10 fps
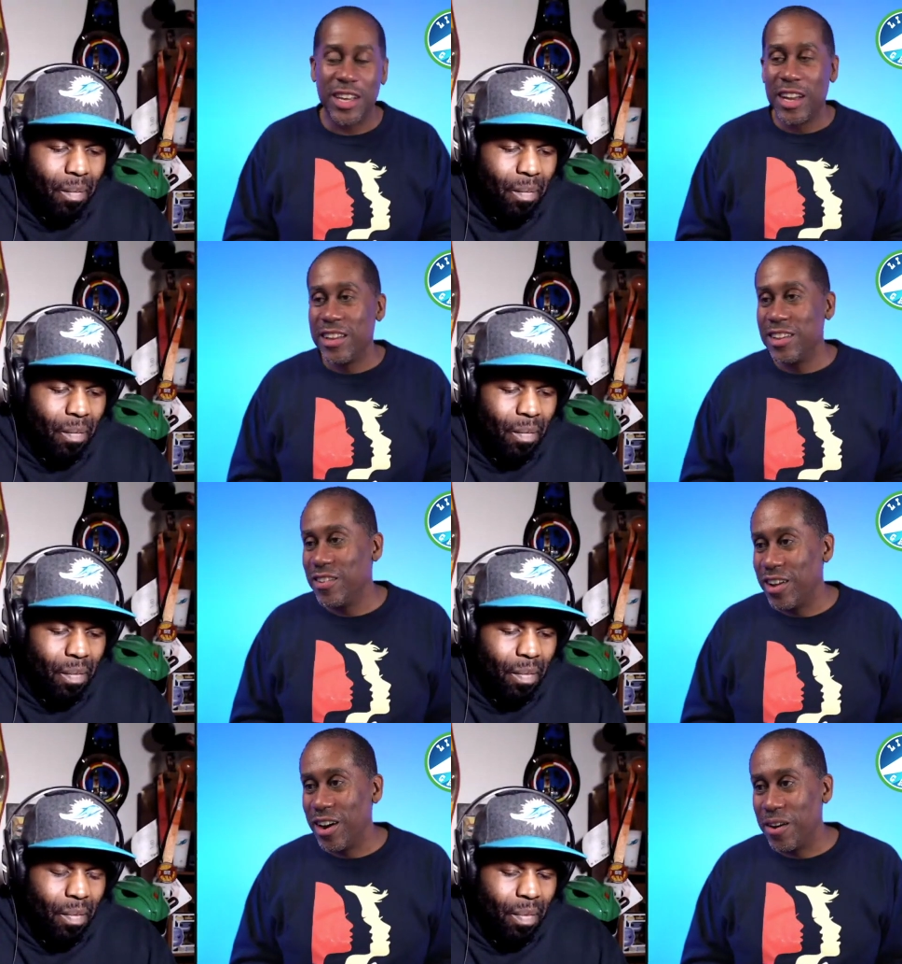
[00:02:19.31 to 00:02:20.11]
Speaker 1: You
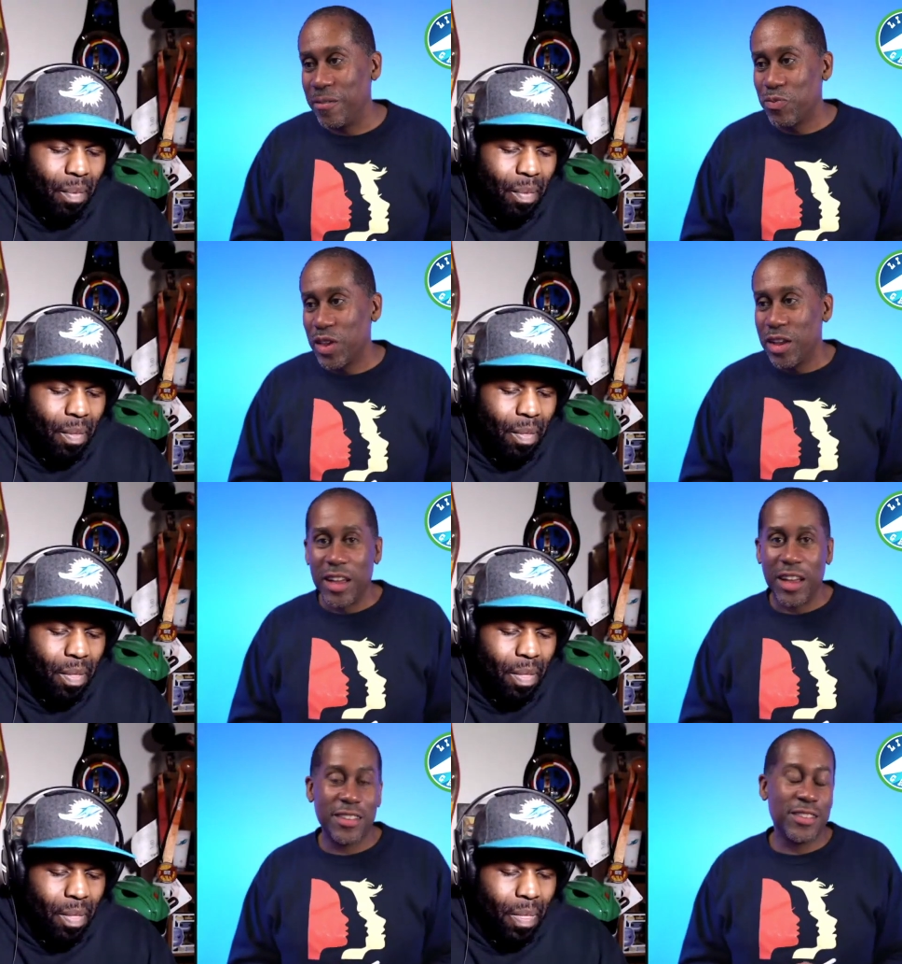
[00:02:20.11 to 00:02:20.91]
know,
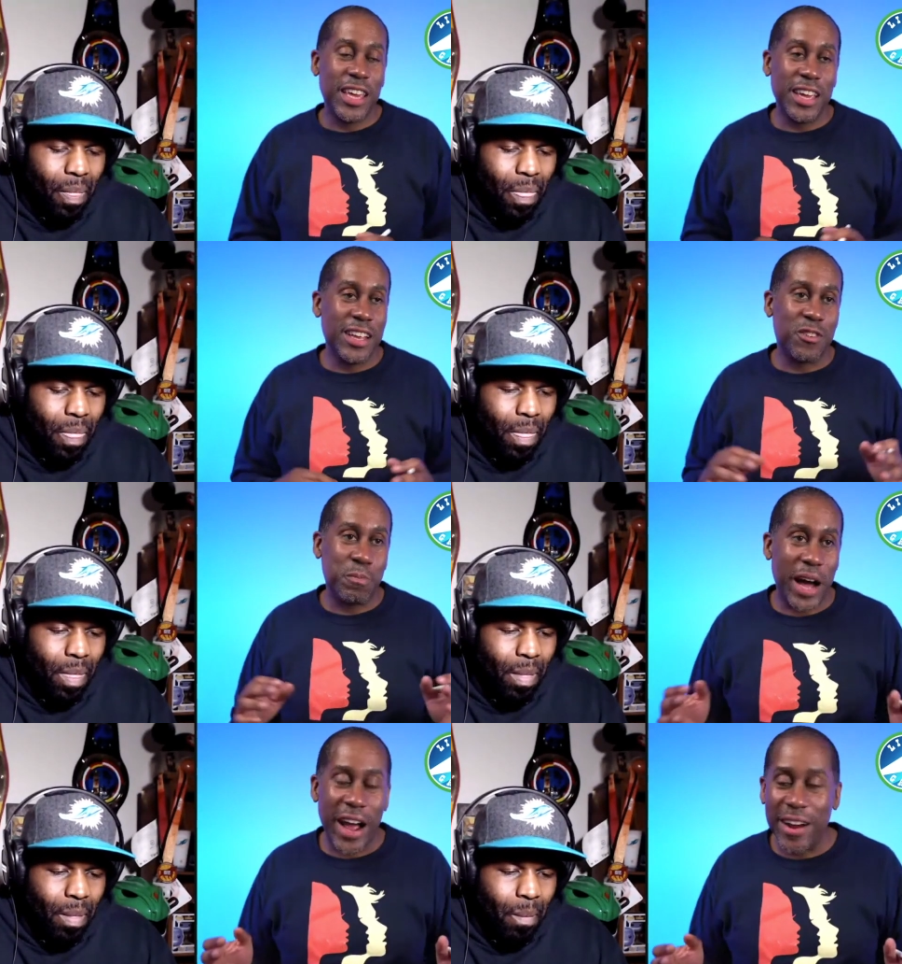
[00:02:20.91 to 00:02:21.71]
he
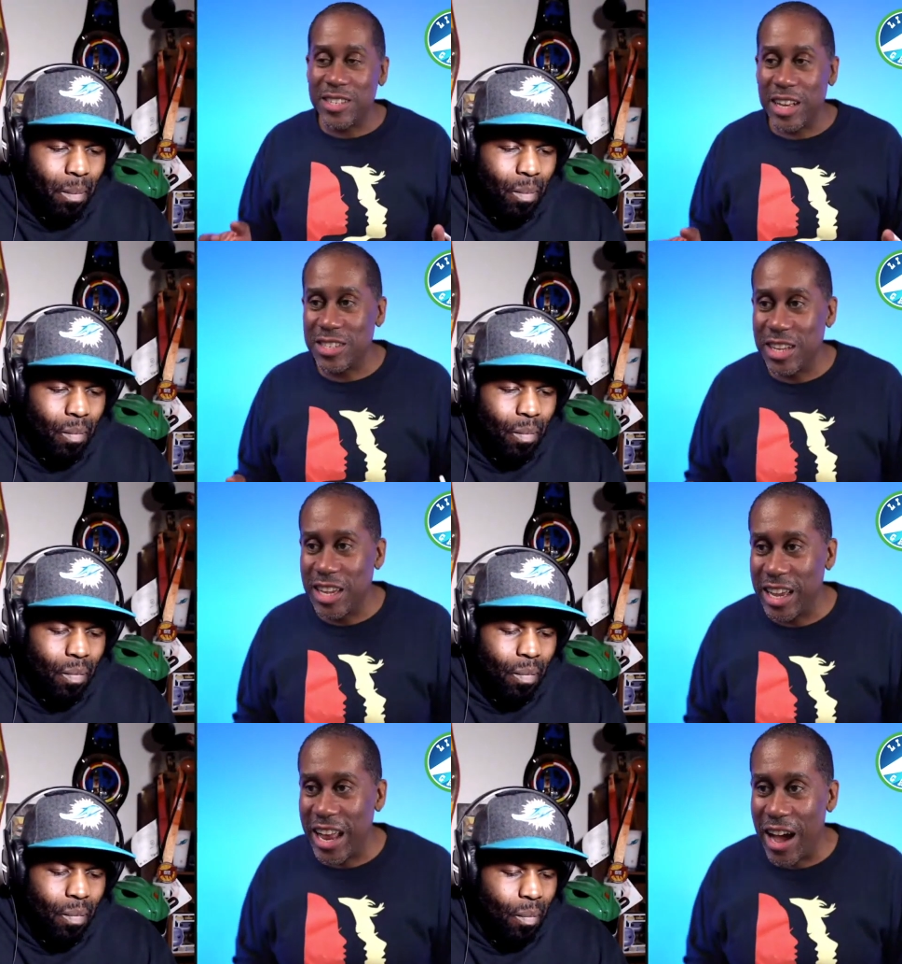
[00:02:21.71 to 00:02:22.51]
inspires us to get
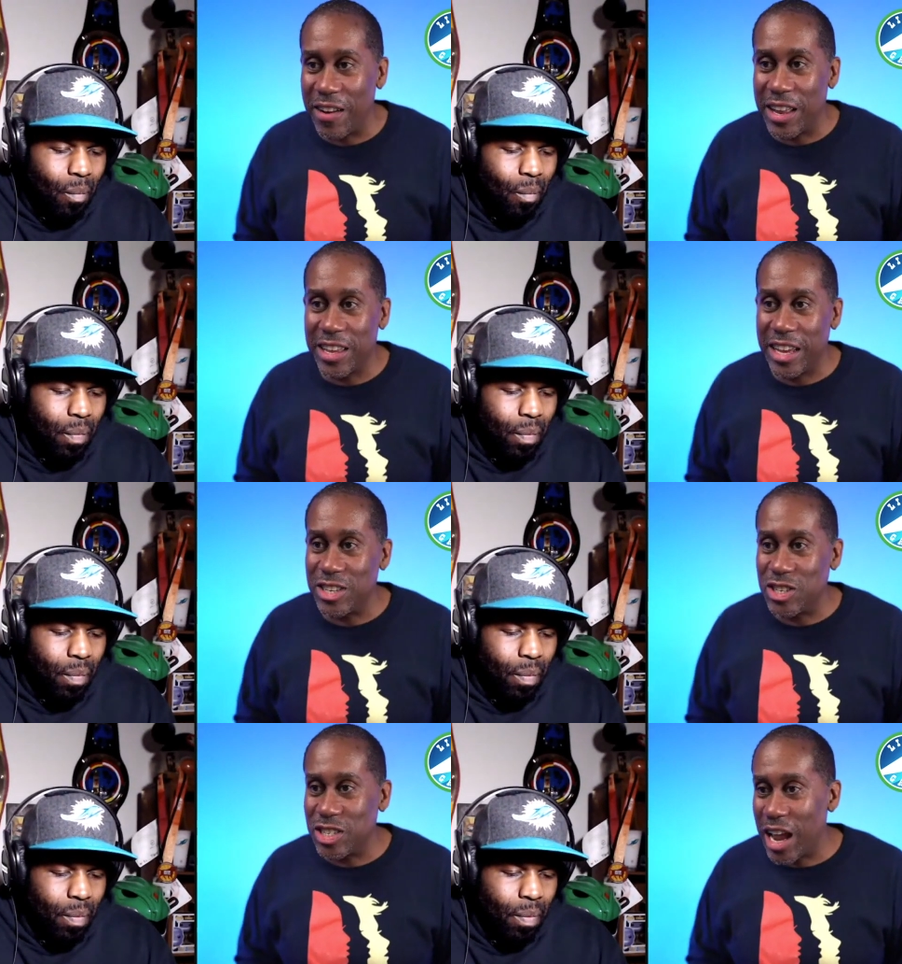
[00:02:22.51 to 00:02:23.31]
out and get in
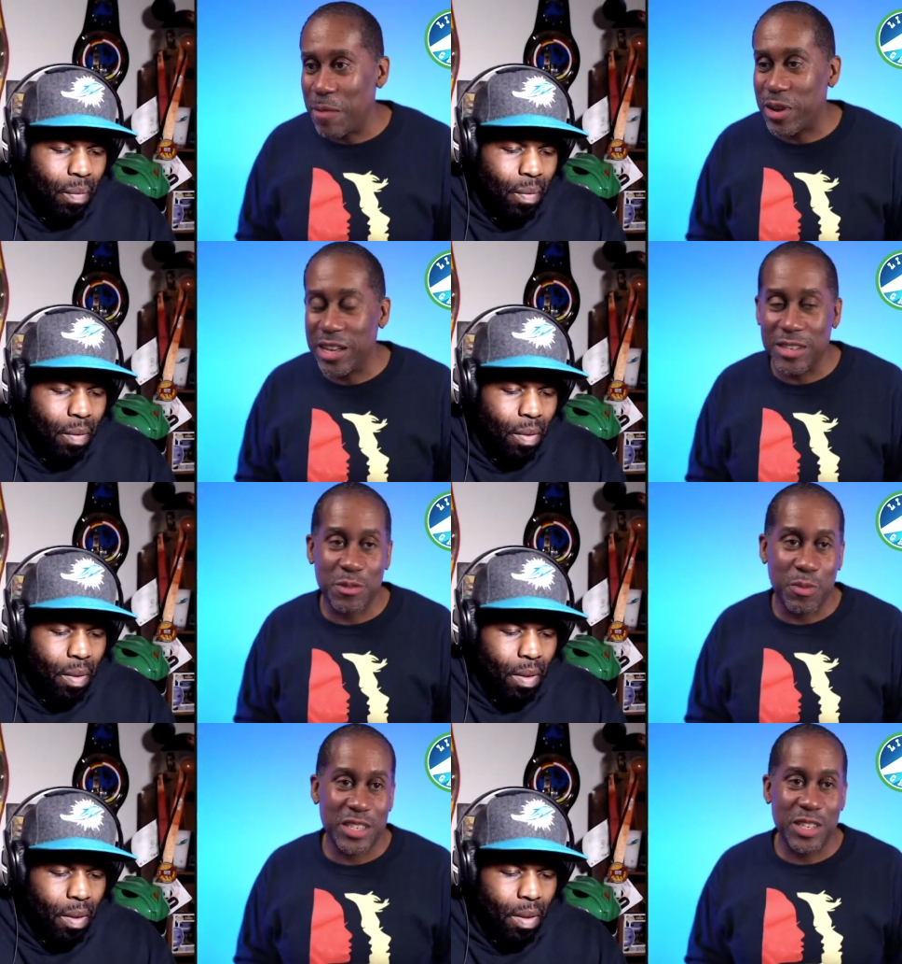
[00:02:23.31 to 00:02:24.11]
shape because as
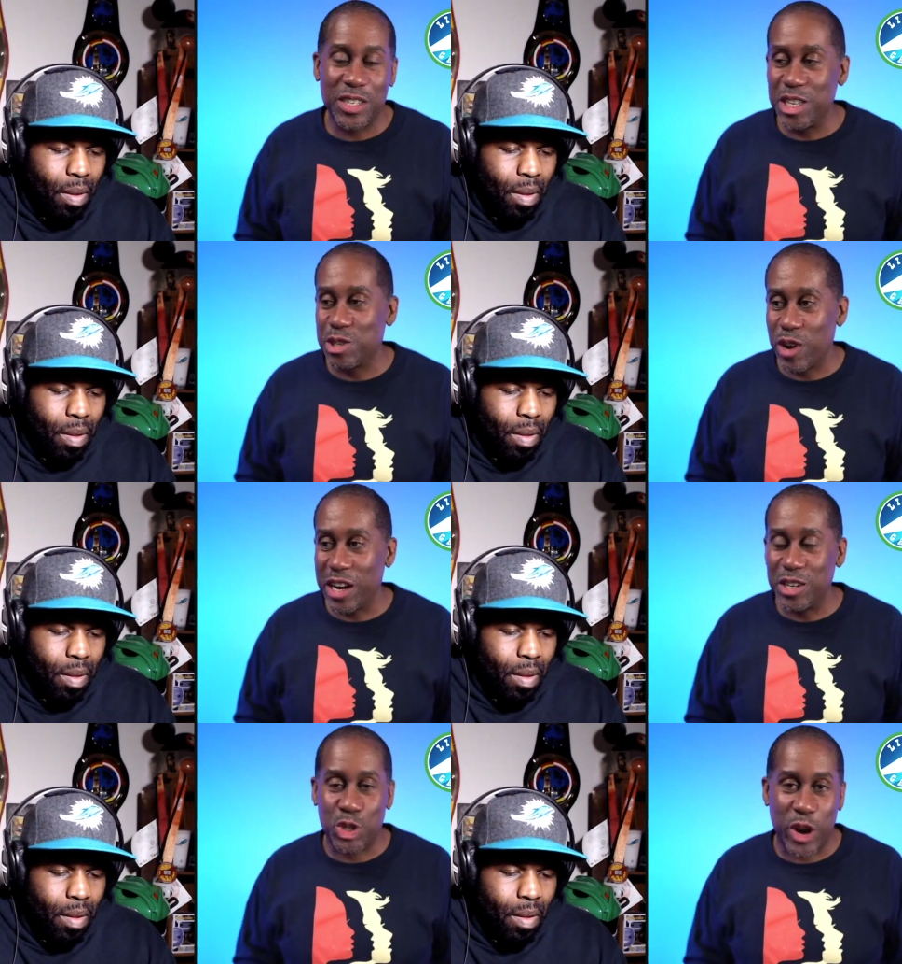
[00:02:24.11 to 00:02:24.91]
much as he's running
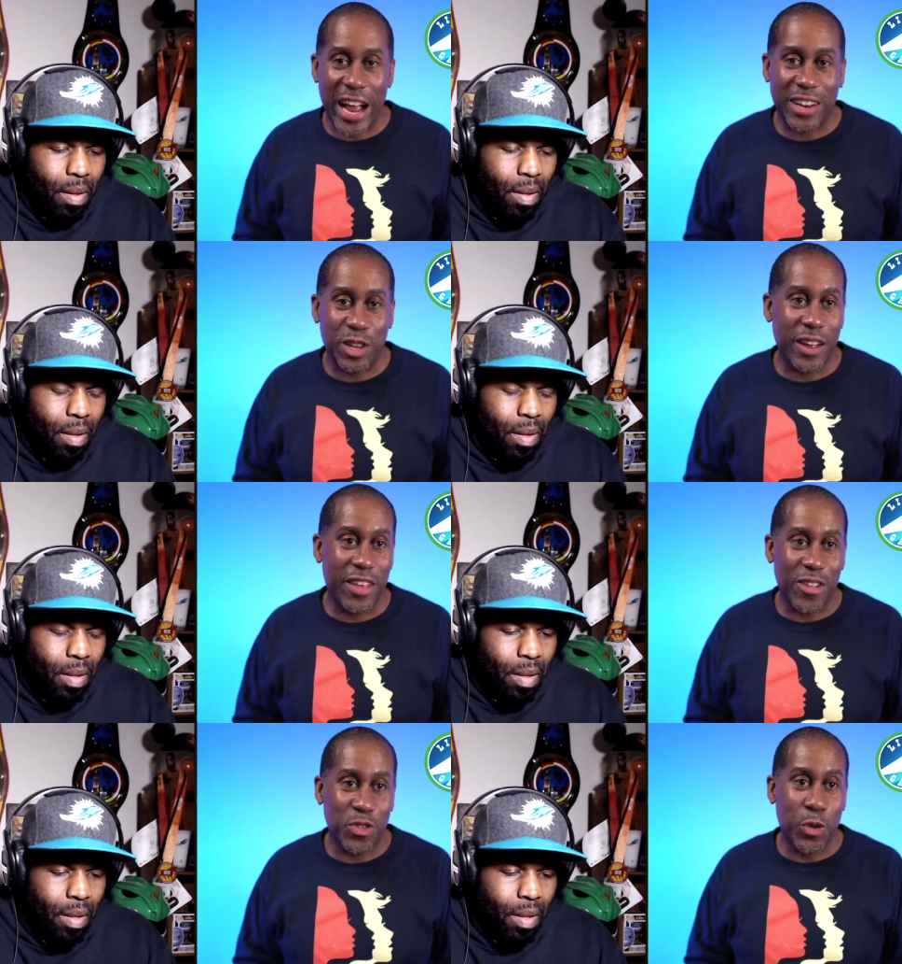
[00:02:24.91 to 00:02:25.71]
track through
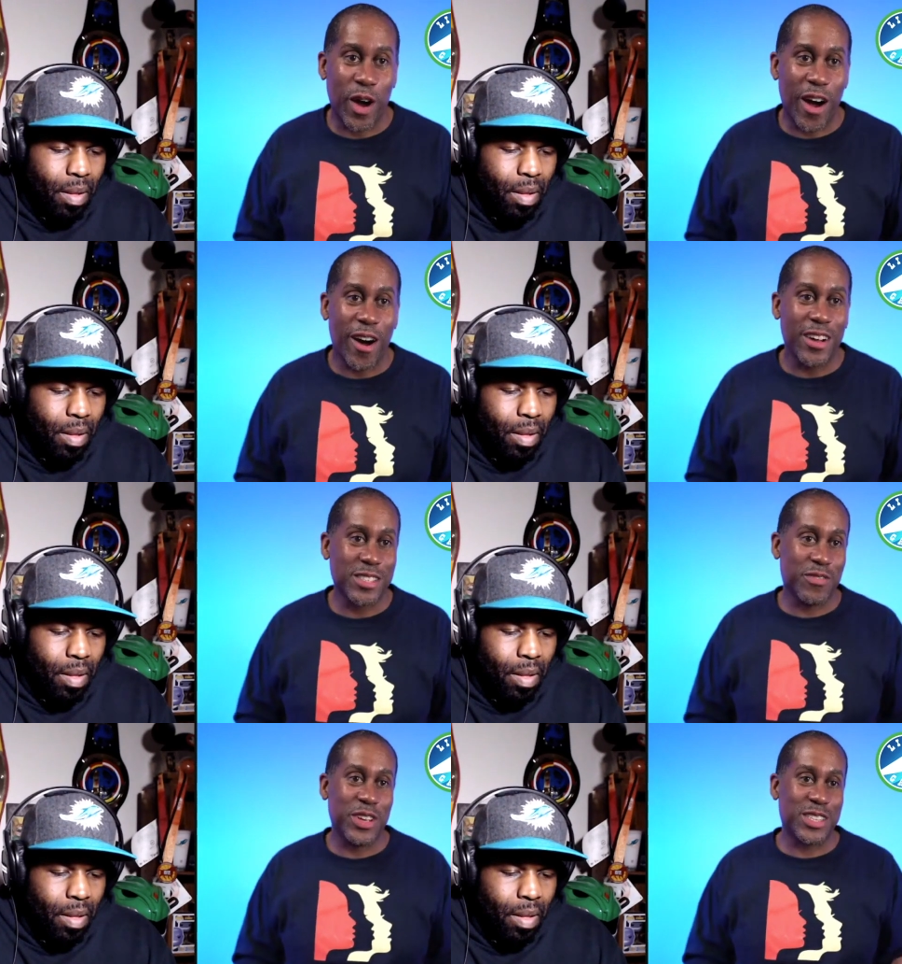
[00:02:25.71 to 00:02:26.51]
the halls of
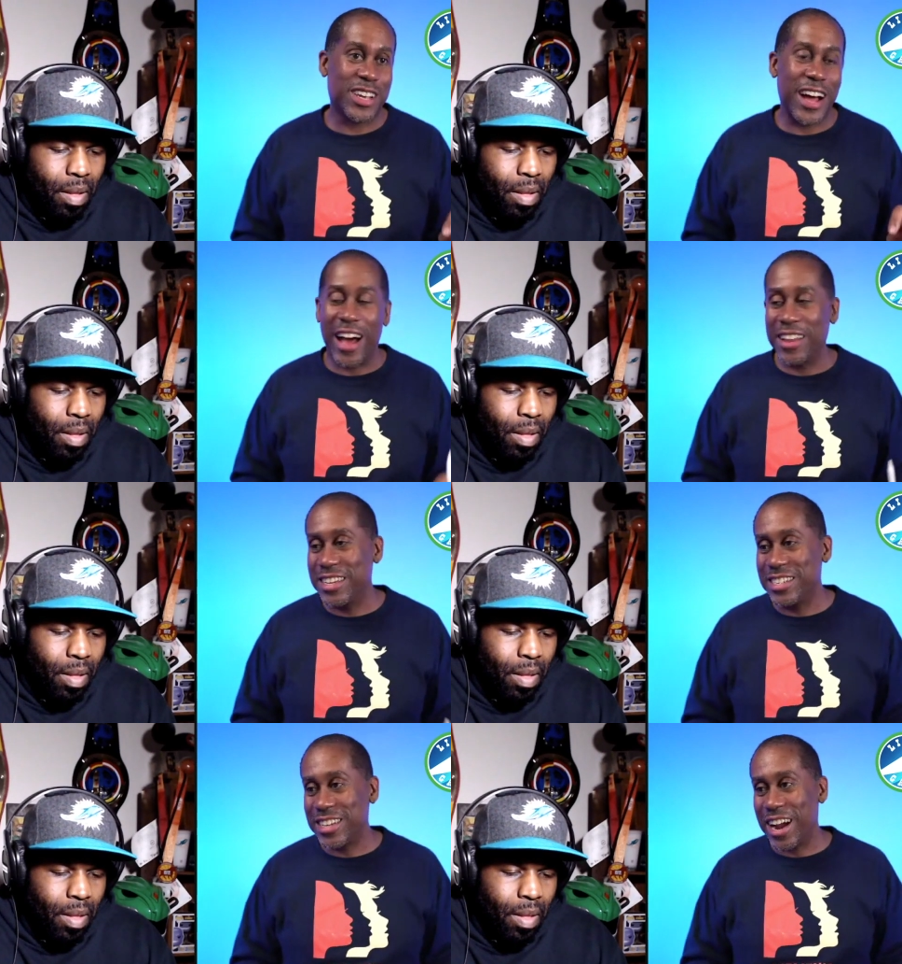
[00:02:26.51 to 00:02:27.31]
his college,
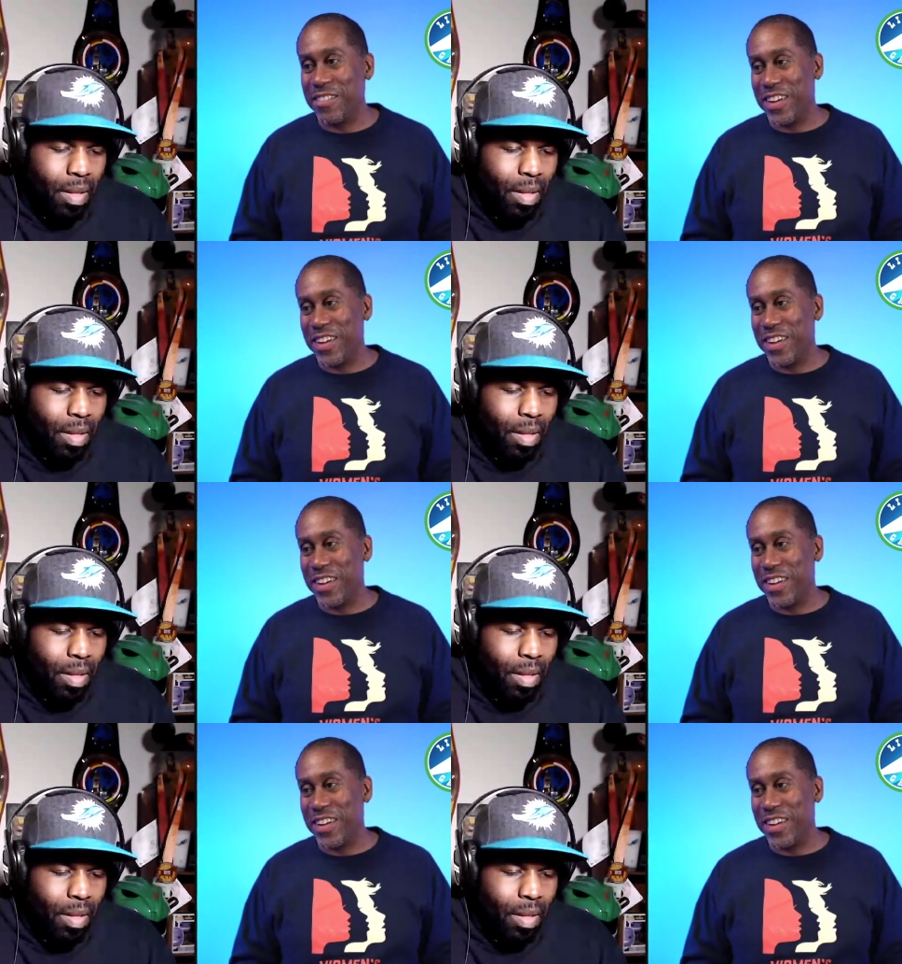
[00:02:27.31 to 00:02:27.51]
I mean.